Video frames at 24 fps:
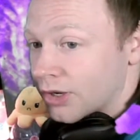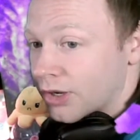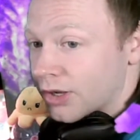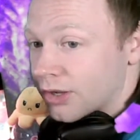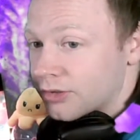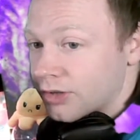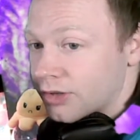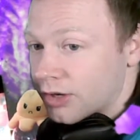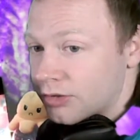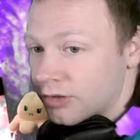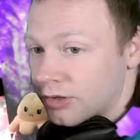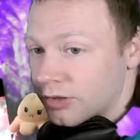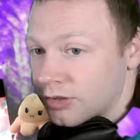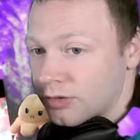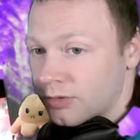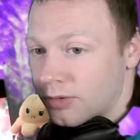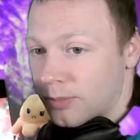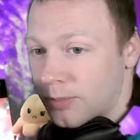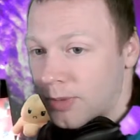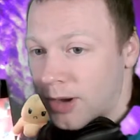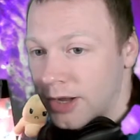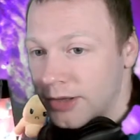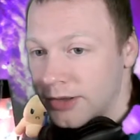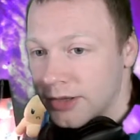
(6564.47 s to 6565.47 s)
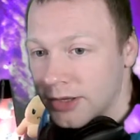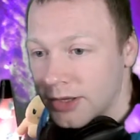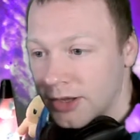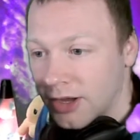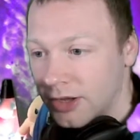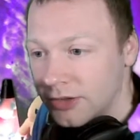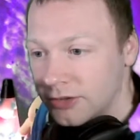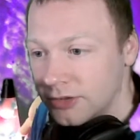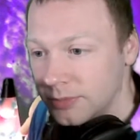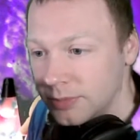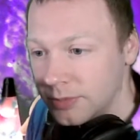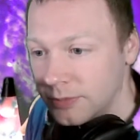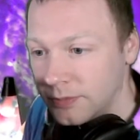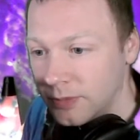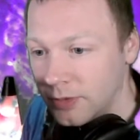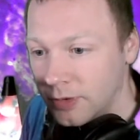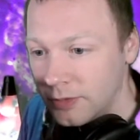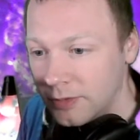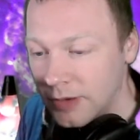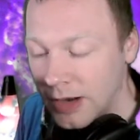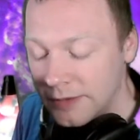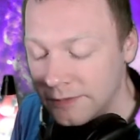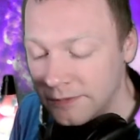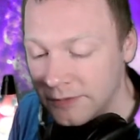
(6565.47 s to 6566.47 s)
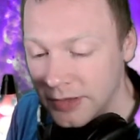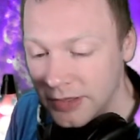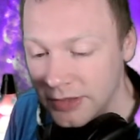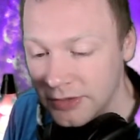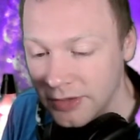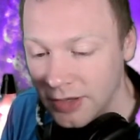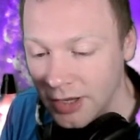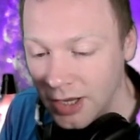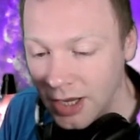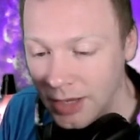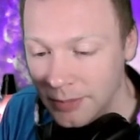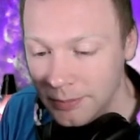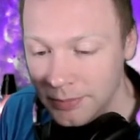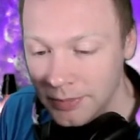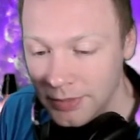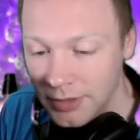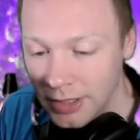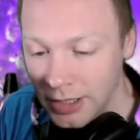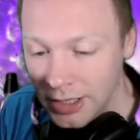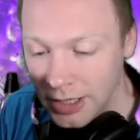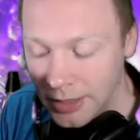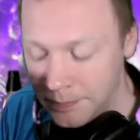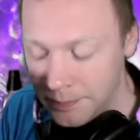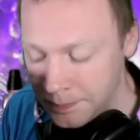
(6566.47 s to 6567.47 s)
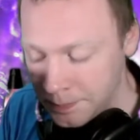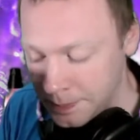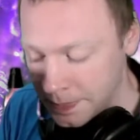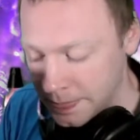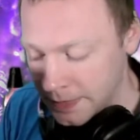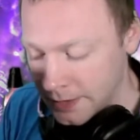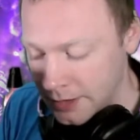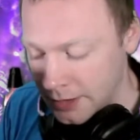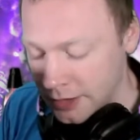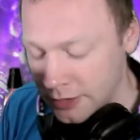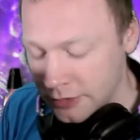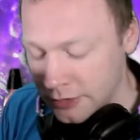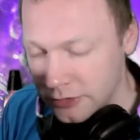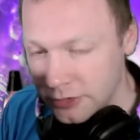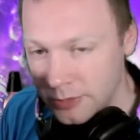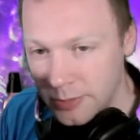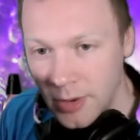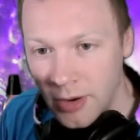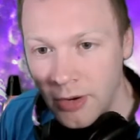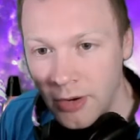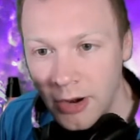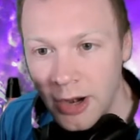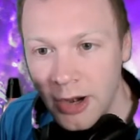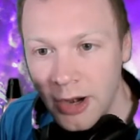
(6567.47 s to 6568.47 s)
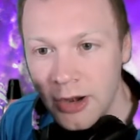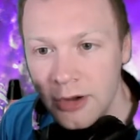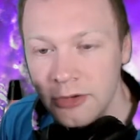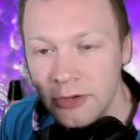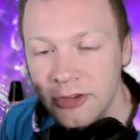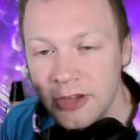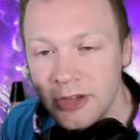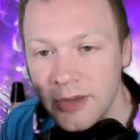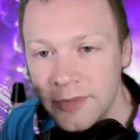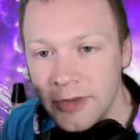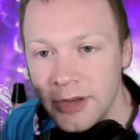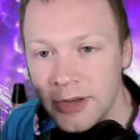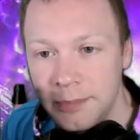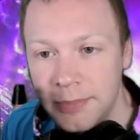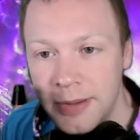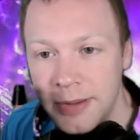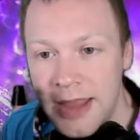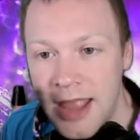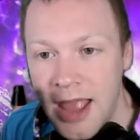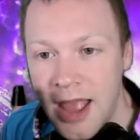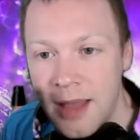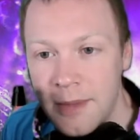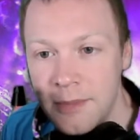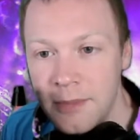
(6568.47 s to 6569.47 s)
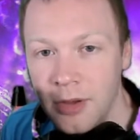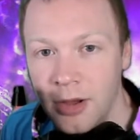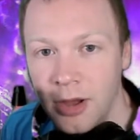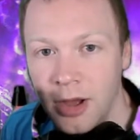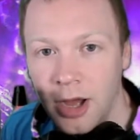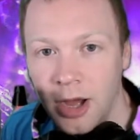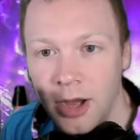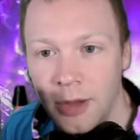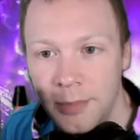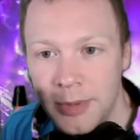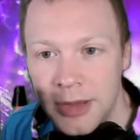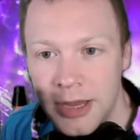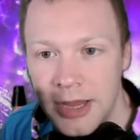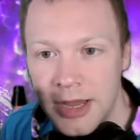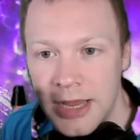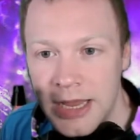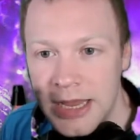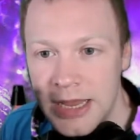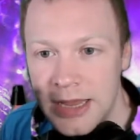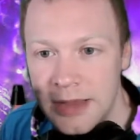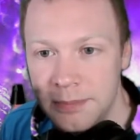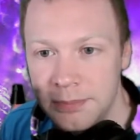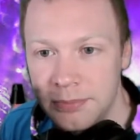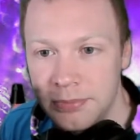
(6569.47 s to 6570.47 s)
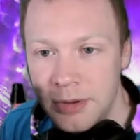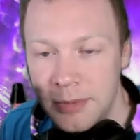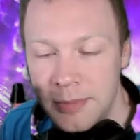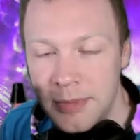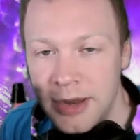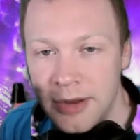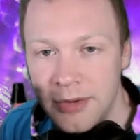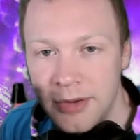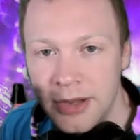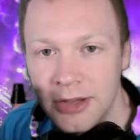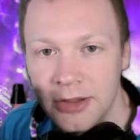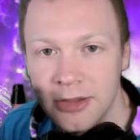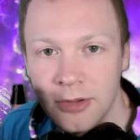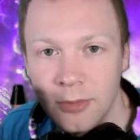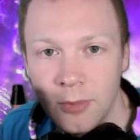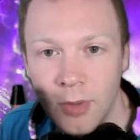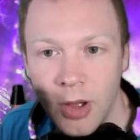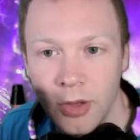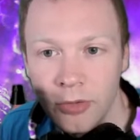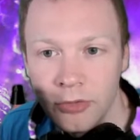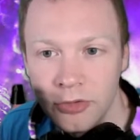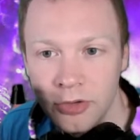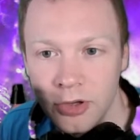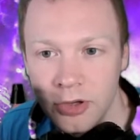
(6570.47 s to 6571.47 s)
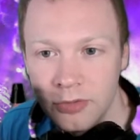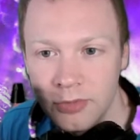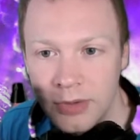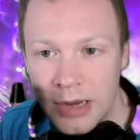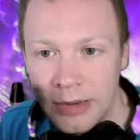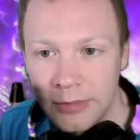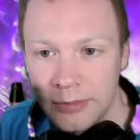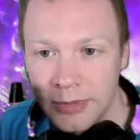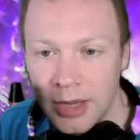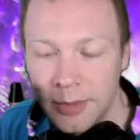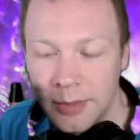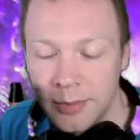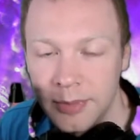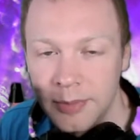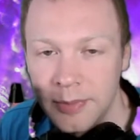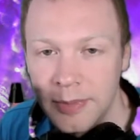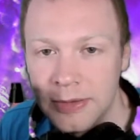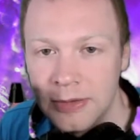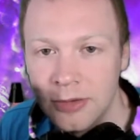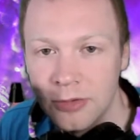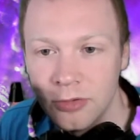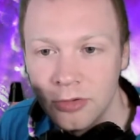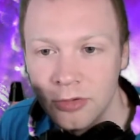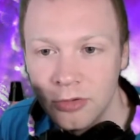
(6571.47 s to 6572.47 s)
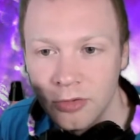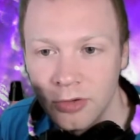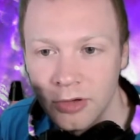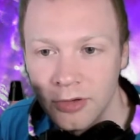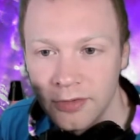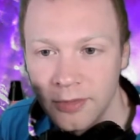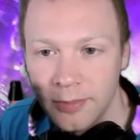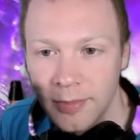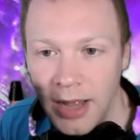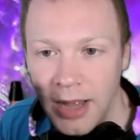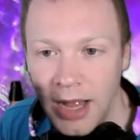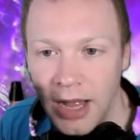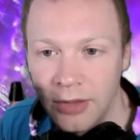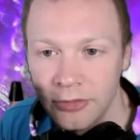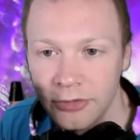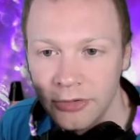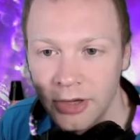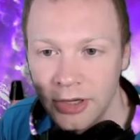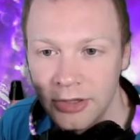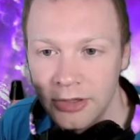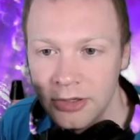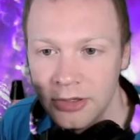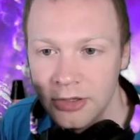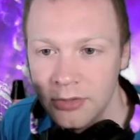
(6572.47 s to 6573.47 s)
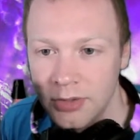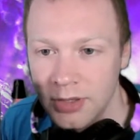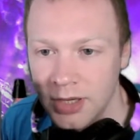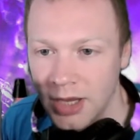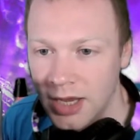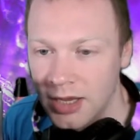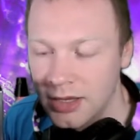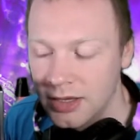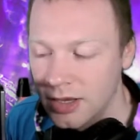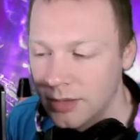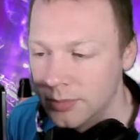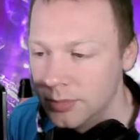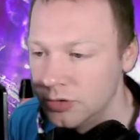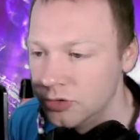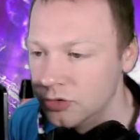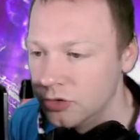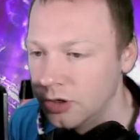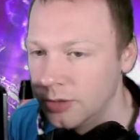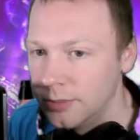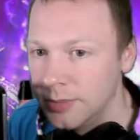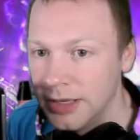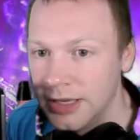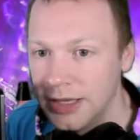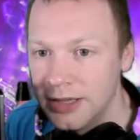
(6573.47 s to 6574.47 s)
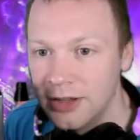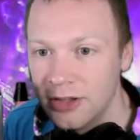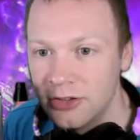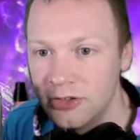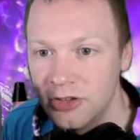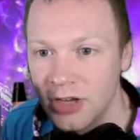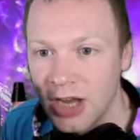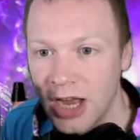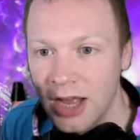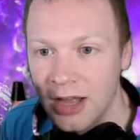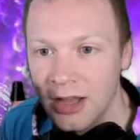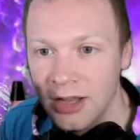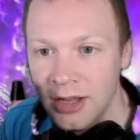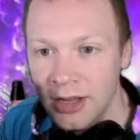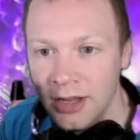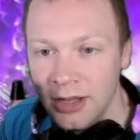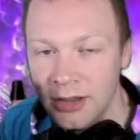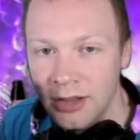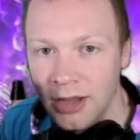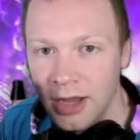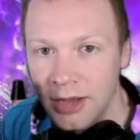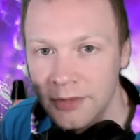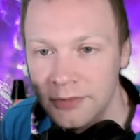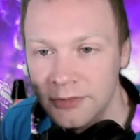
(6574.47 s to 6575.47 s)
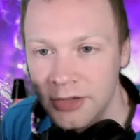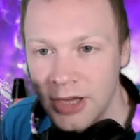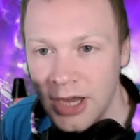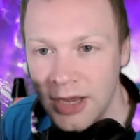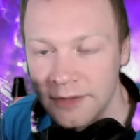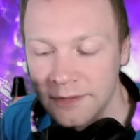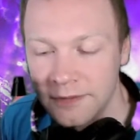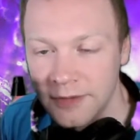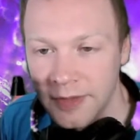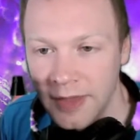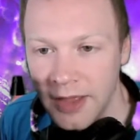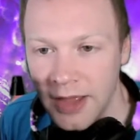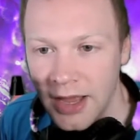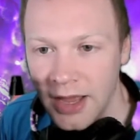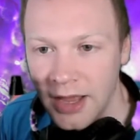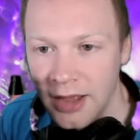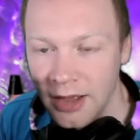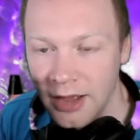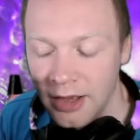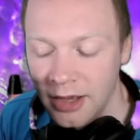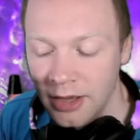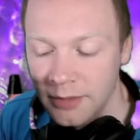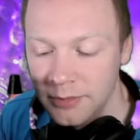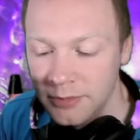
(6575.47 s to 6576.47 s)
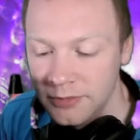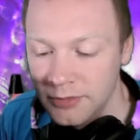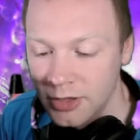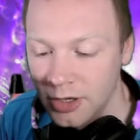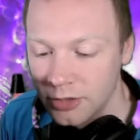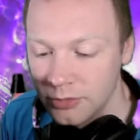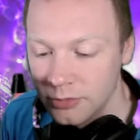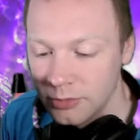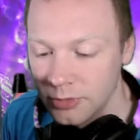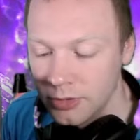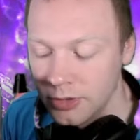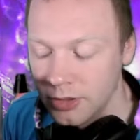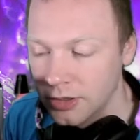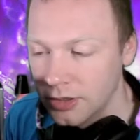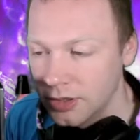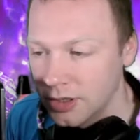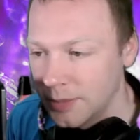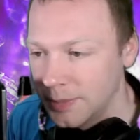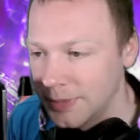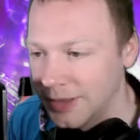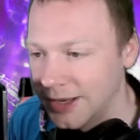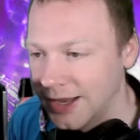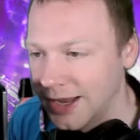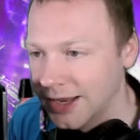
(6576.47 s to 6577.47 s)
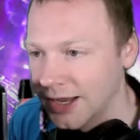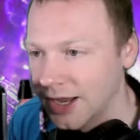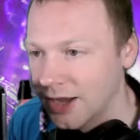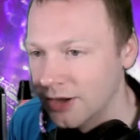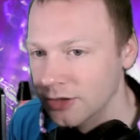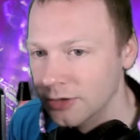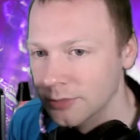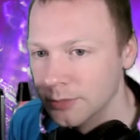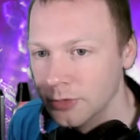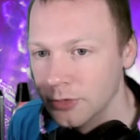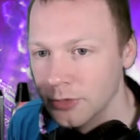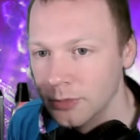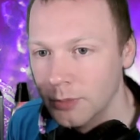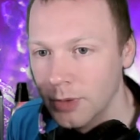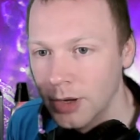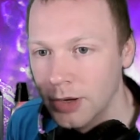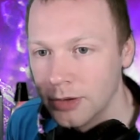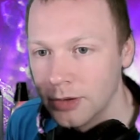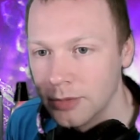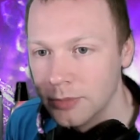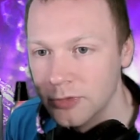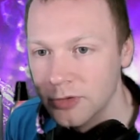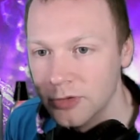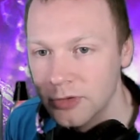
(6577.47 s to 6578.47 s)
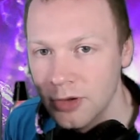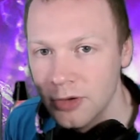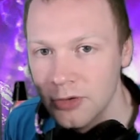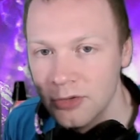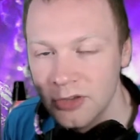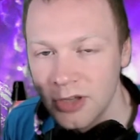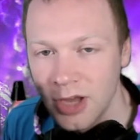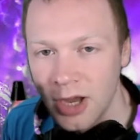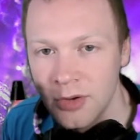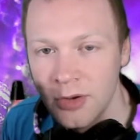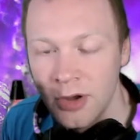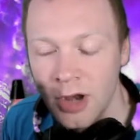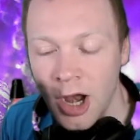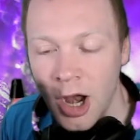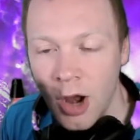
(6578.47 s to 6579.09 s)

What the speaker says: So, just a reminder, guys, just before we wrap things up, tomorrow, 7 p.m, I'll be premiering the World's News Round. We're covering news stories from outside the UK. Come and join me in the chat, live chat for there. If you guys want to come and hang out, you're more than welcome to do so.